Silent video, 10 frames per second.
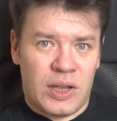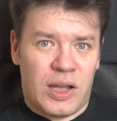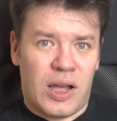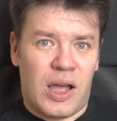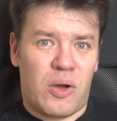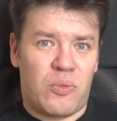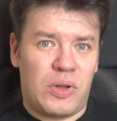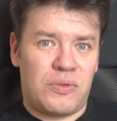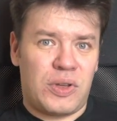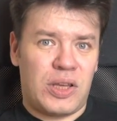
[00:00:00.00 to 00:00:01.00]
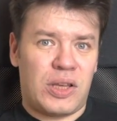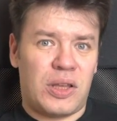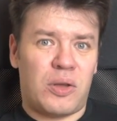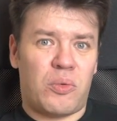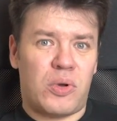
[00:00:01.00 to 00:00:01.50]
when
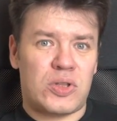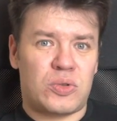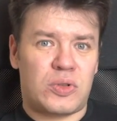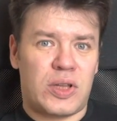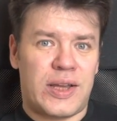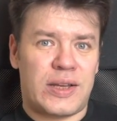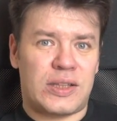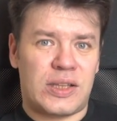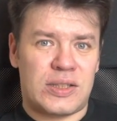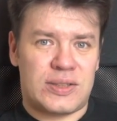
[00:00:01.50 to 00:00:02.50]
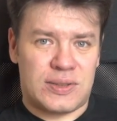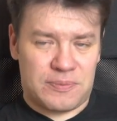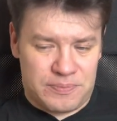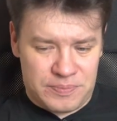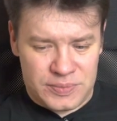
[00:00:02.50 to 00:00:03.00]
we want to take this
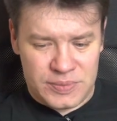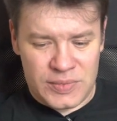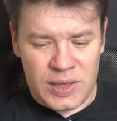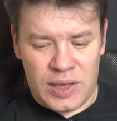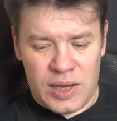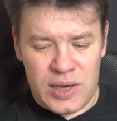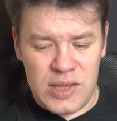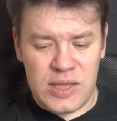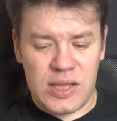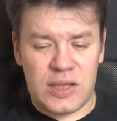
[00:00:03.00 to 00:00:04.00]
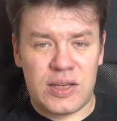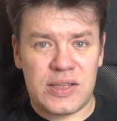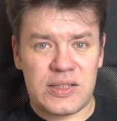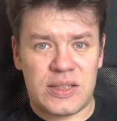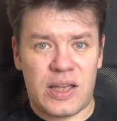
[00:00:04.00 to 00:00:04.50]
linked
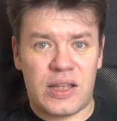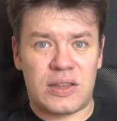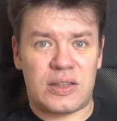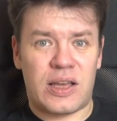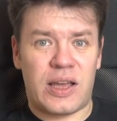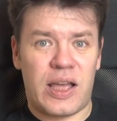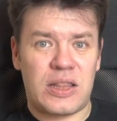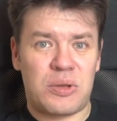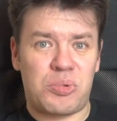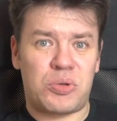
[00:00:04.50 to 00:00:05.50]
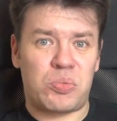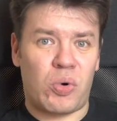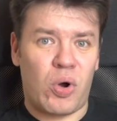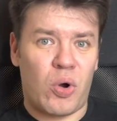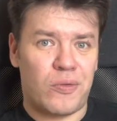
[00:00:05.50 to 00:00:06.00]
list and add a bit
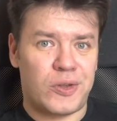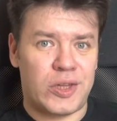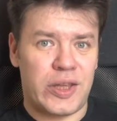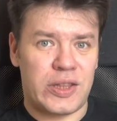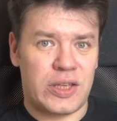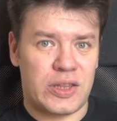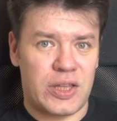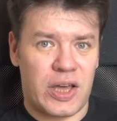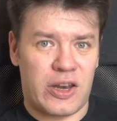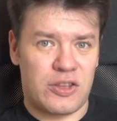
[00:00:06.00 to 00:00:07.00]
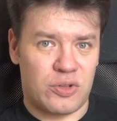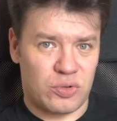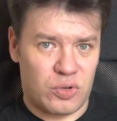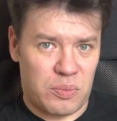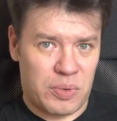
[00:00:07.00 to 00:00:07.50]
more of the data integrity
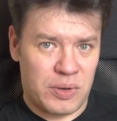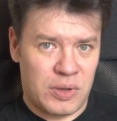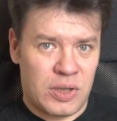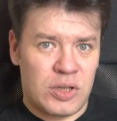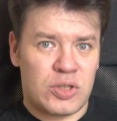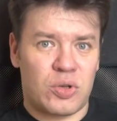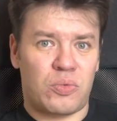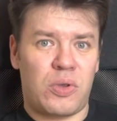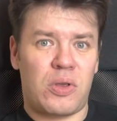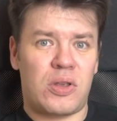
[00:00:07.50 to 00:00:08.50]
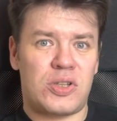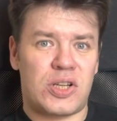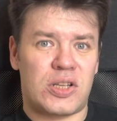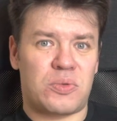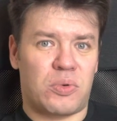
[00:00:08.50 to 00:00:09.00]
on top. So we
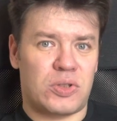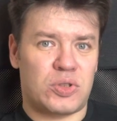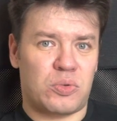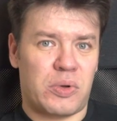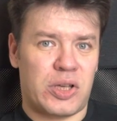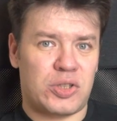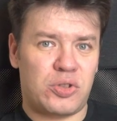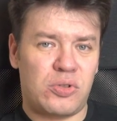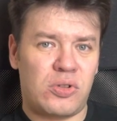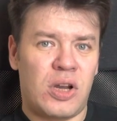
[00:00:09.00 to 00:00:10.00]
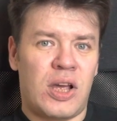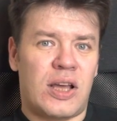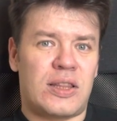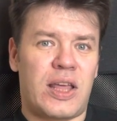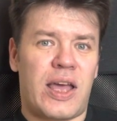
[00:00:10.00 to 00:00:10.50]
just want to make sure
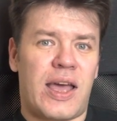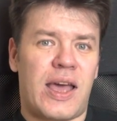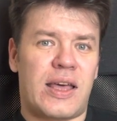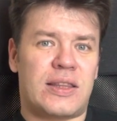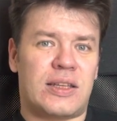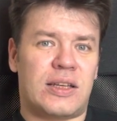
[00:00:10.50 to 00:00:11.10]
that